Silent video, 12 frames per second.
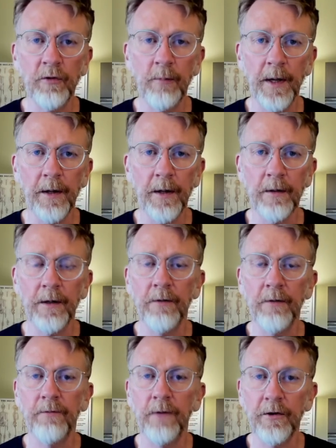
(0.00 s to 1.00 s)
better and
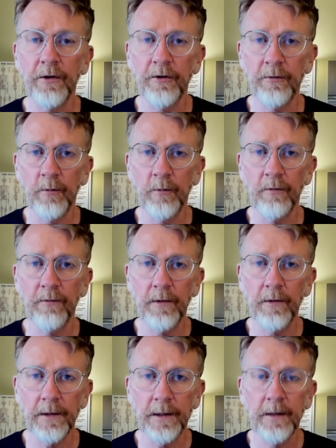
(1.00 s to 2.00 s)
functions more
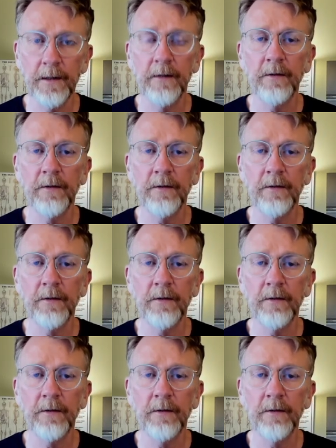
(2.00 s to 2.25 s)
fully